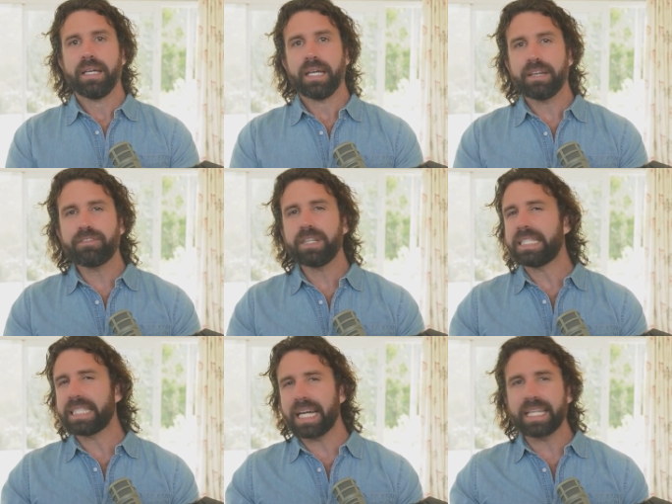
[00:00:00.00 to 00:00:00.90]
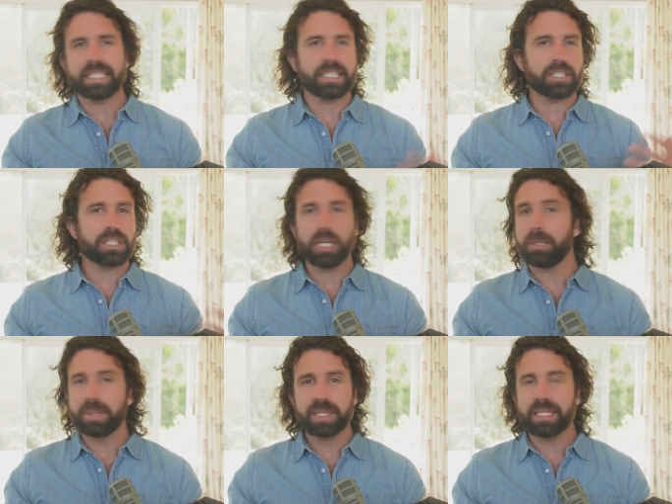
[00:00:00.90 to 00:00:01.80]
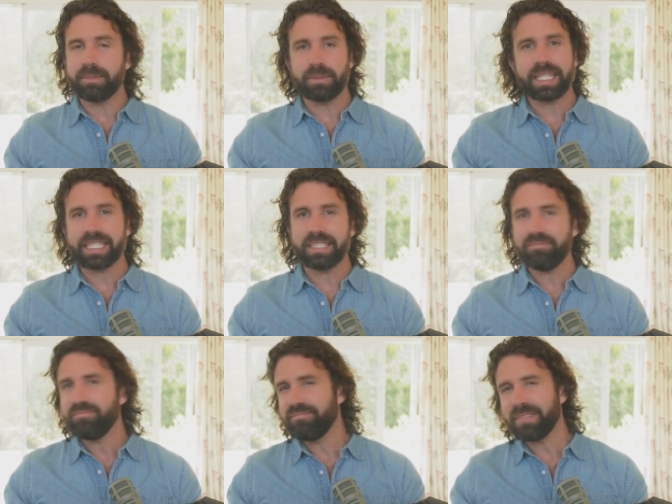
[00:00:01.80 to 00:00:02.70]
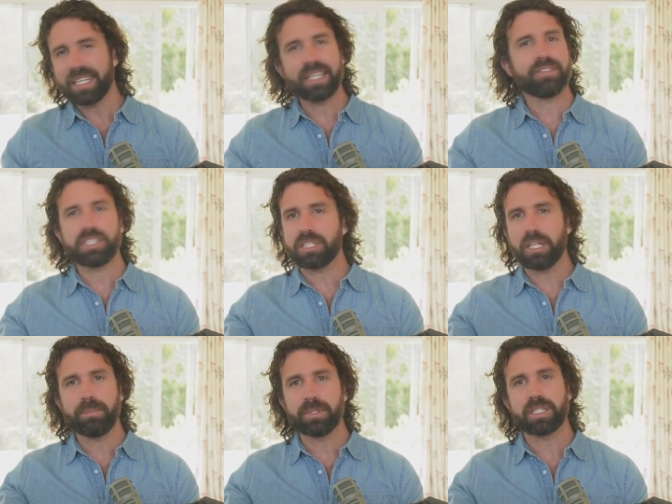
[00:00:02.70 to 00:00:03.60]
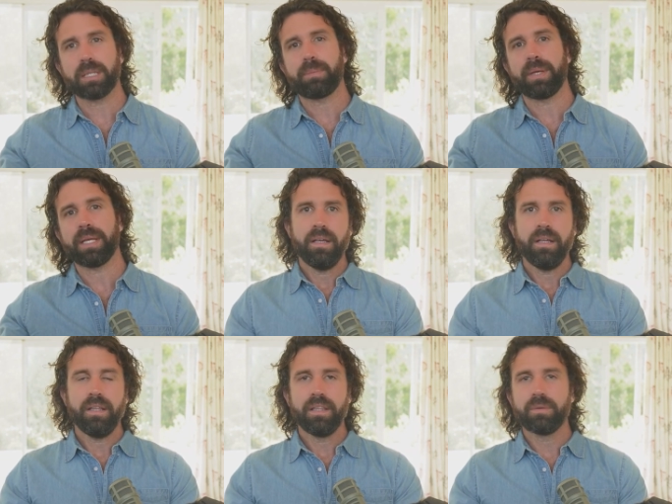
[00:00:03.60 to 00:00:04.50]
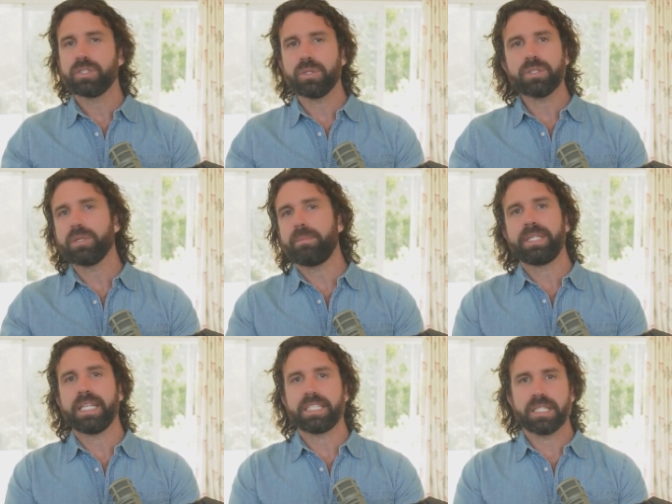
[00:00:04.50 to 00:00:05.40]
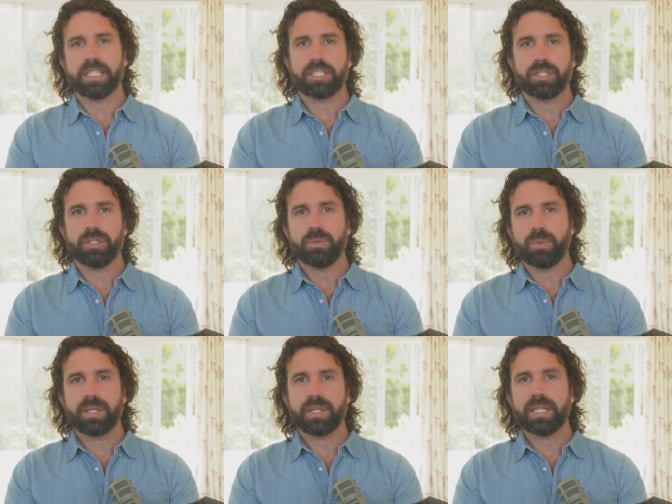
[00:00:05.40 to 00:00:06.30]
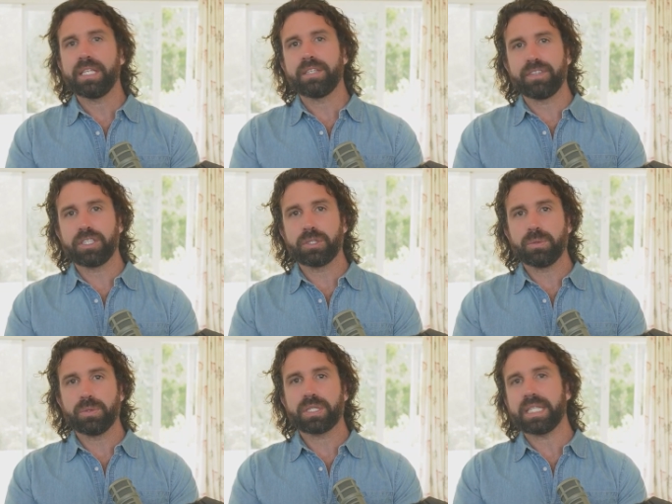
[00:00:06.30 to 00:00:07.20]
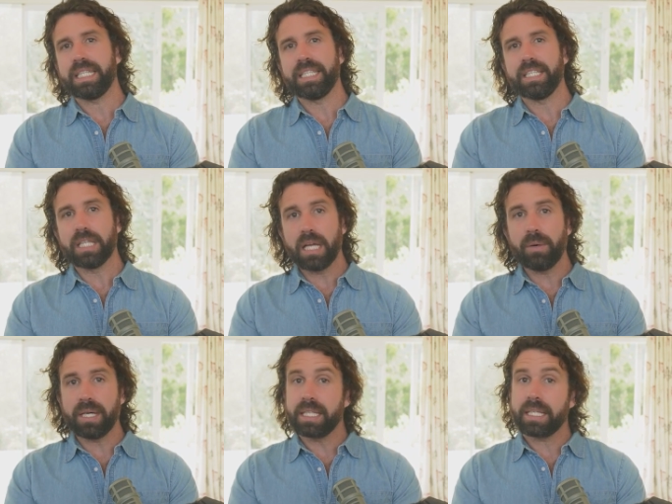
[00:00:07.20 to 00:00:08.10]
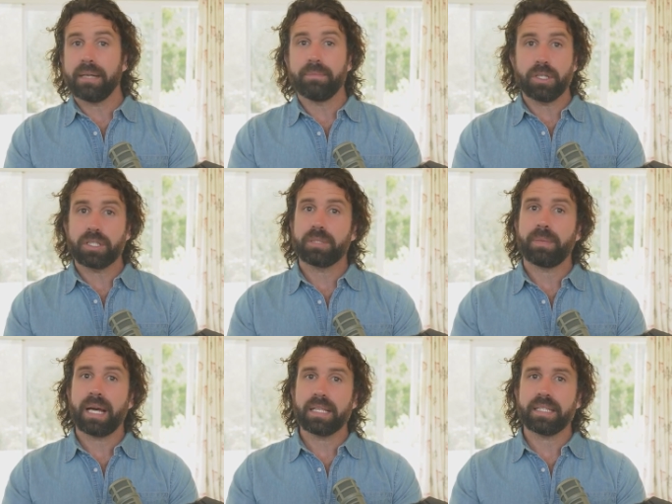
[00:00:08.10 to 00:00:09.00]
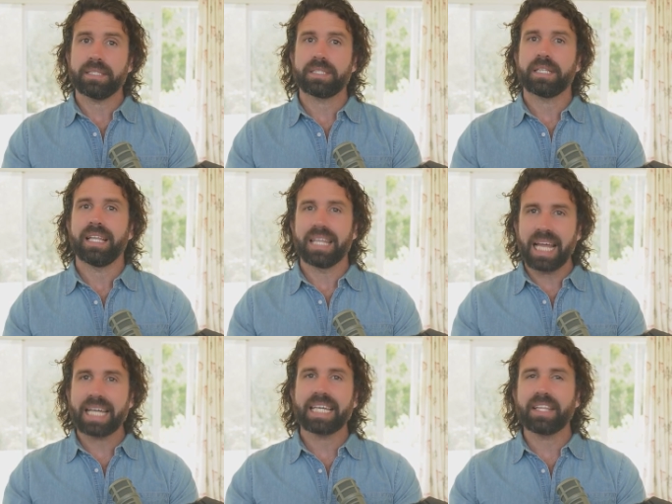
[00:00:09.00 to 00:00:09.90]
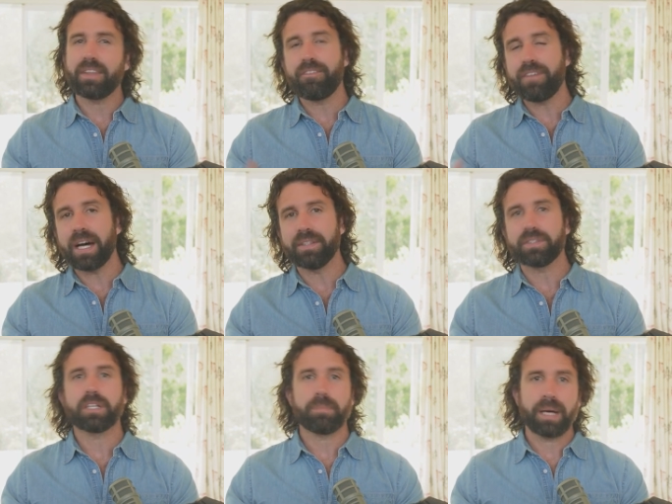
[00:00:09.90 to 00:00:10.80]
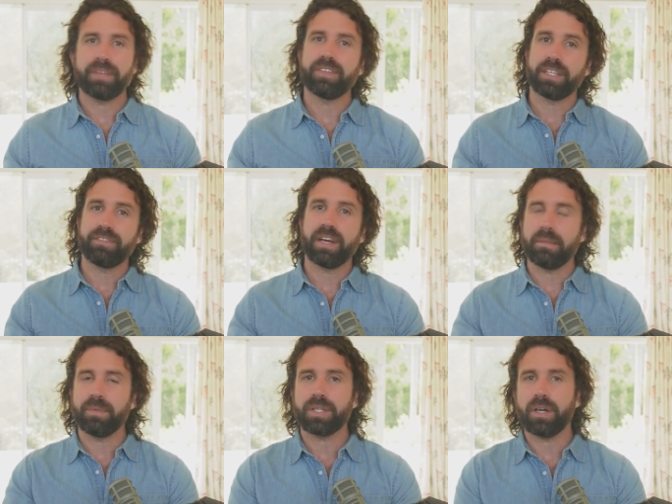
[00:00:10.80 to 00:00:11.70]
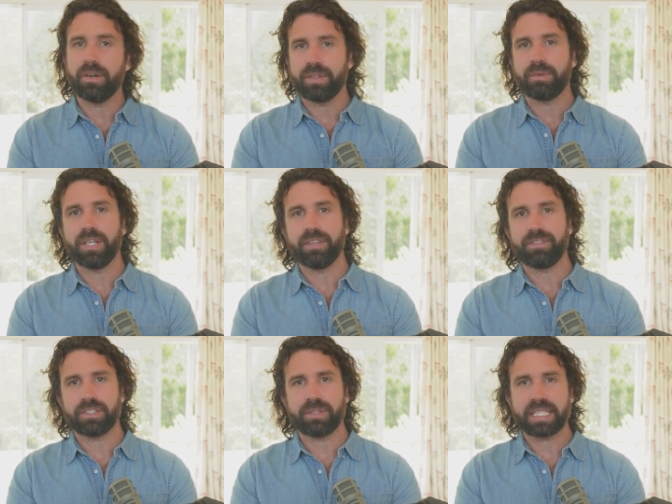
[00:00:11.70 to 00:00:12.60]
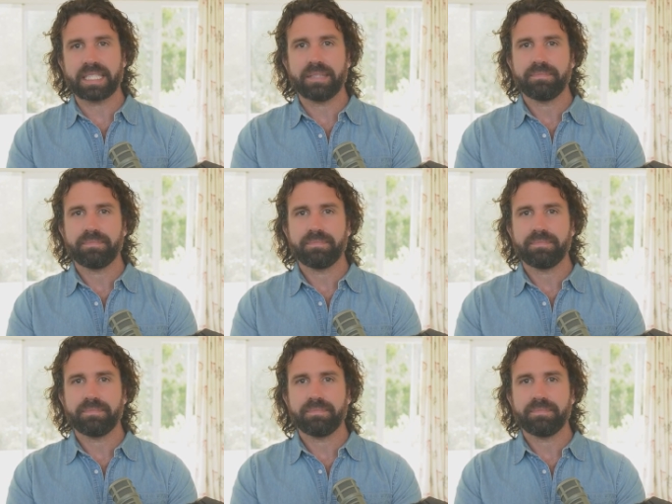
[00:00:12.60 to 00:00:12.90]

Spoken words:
Every change is a slope in some direction, and every slope is slippery. There is also a potential issue with individuals in lower income municipalities lacking the funds to pay for the development of their own infrastructure.